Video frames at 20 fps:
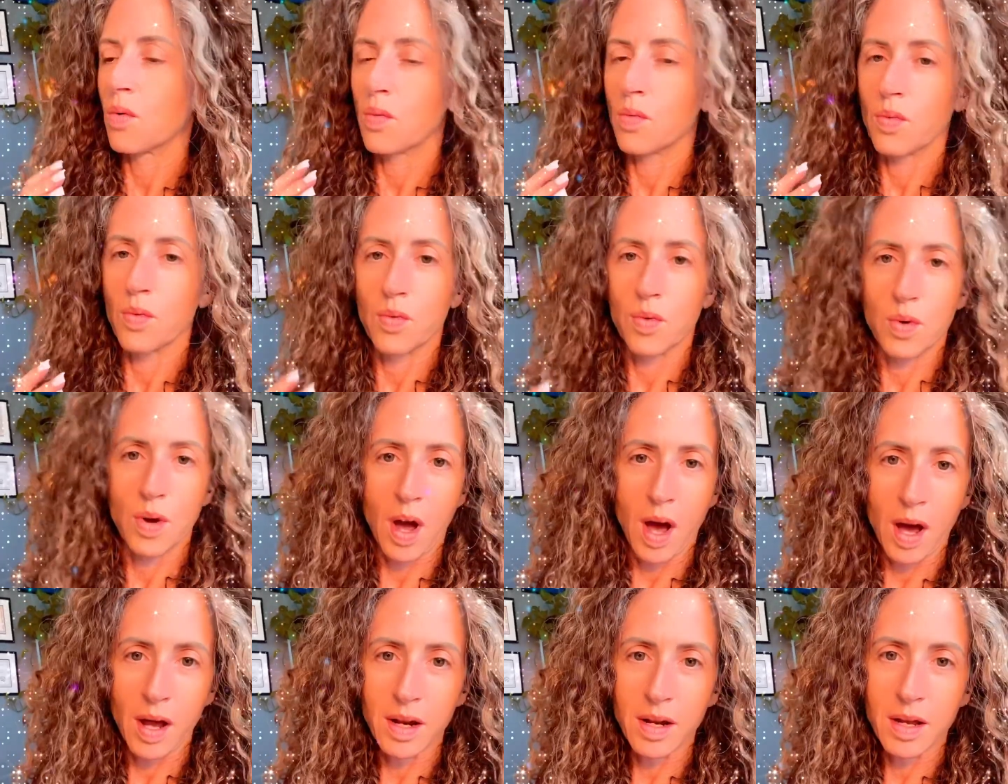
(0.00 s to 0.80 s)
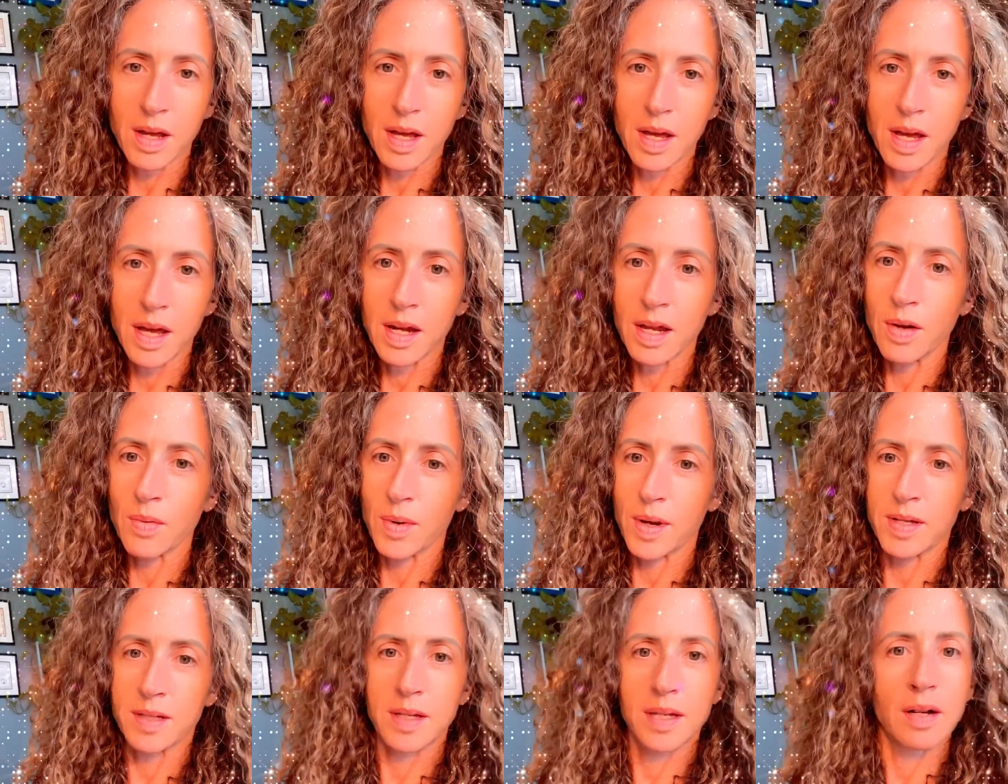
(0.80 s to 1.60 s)
not any
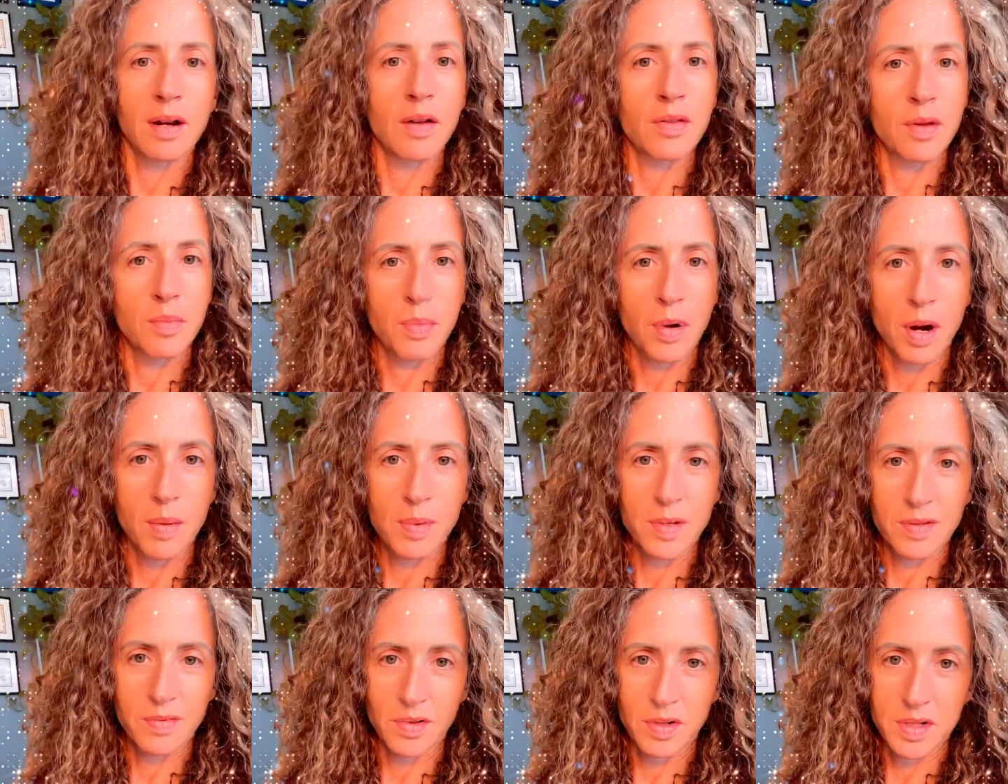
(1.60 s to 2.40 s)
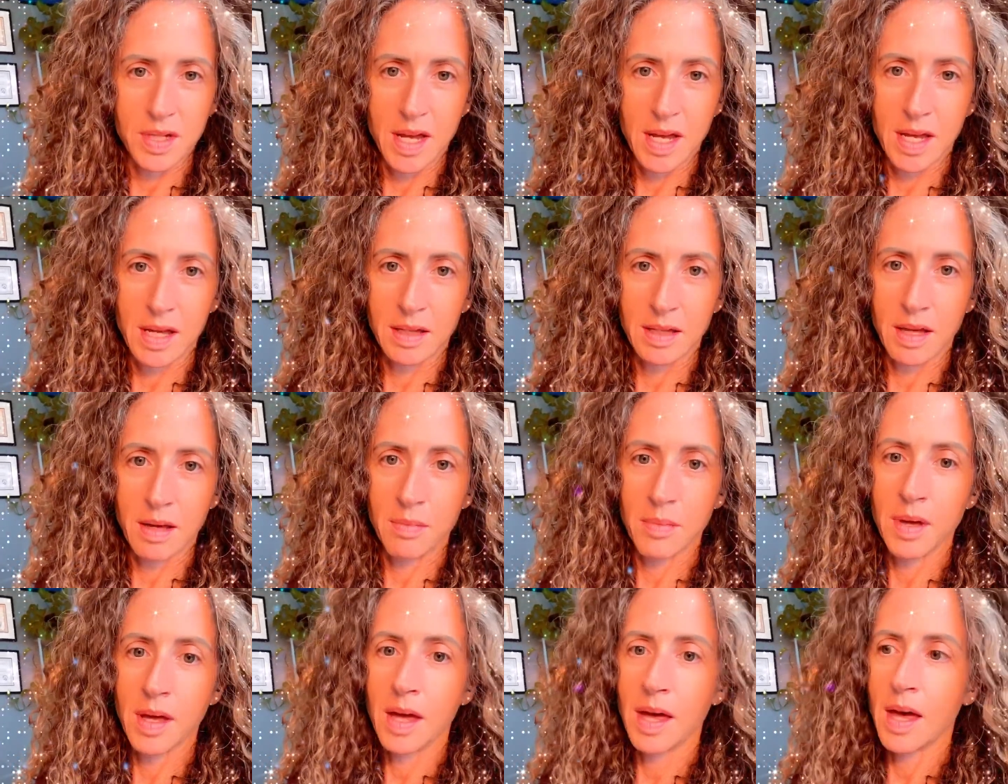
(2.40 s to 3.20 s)
reasoning on the purpose for taking
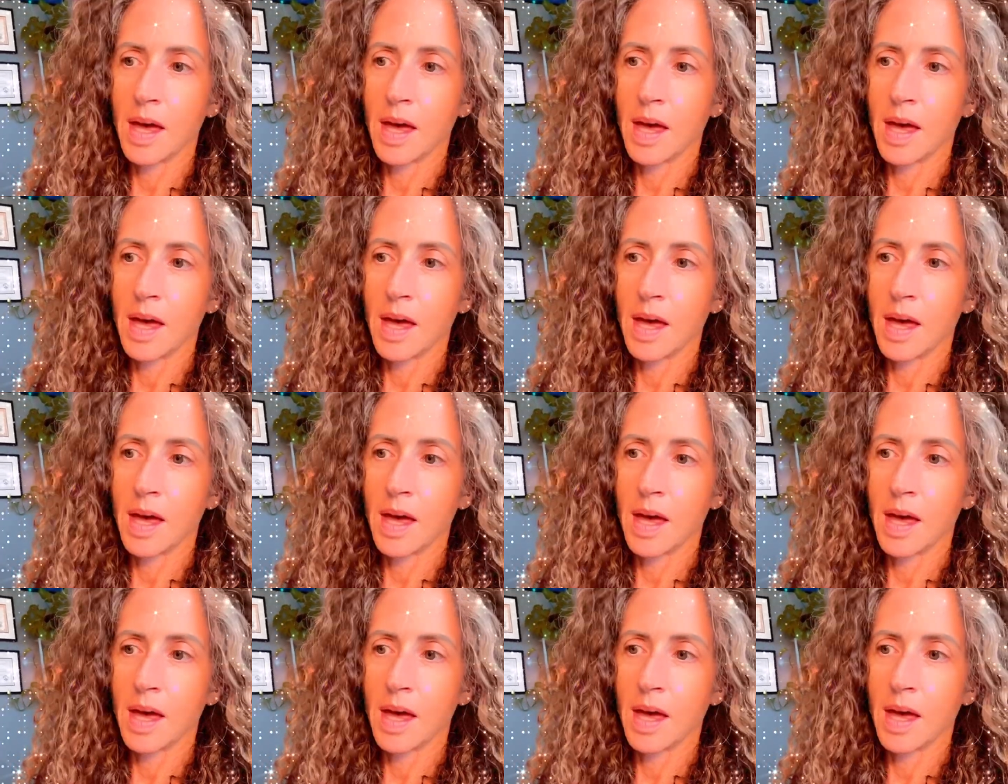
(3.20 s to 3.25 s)
them